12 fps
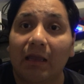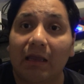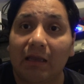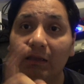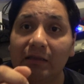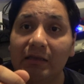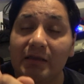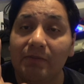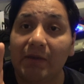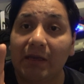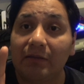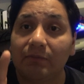And he
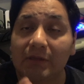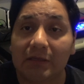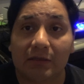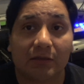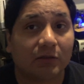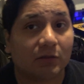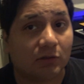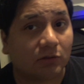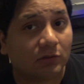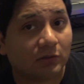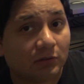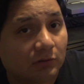made me
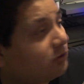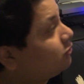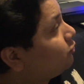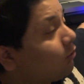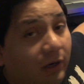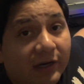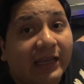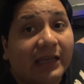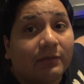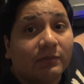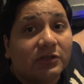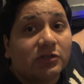2
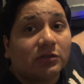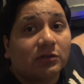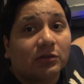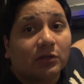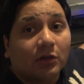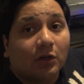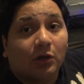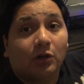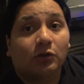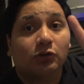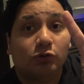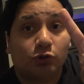arcade machines.
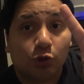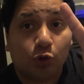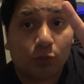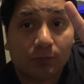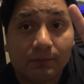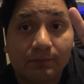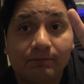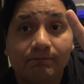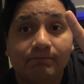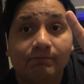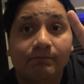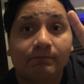2.
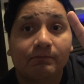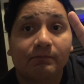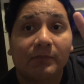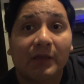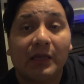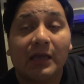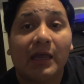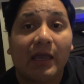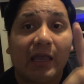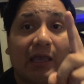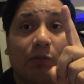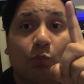
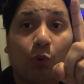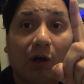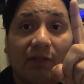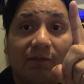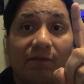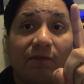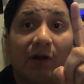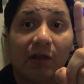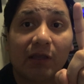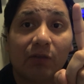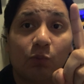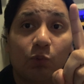And 1
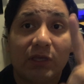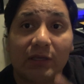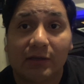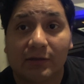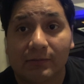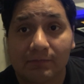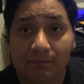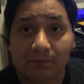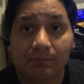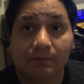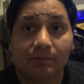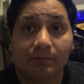fucking week.
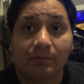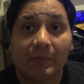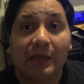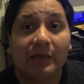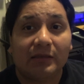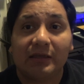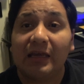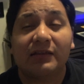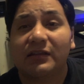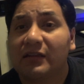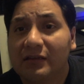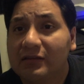
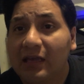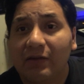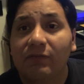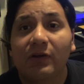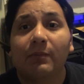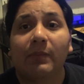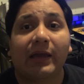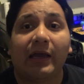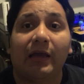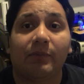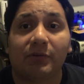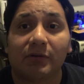Yes, it's not run by
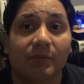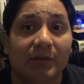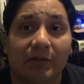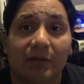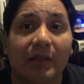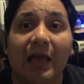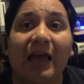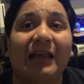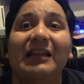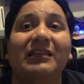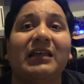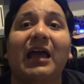Hyperspin. At
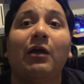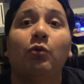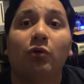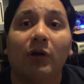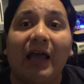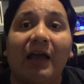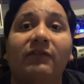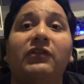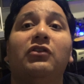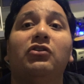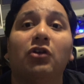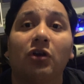least I will have
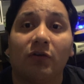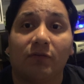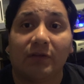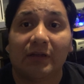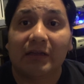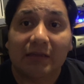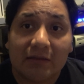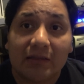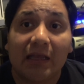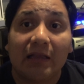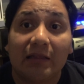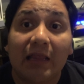the nerve to
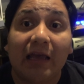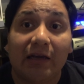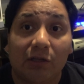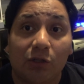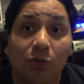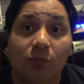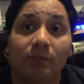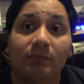not lie to you.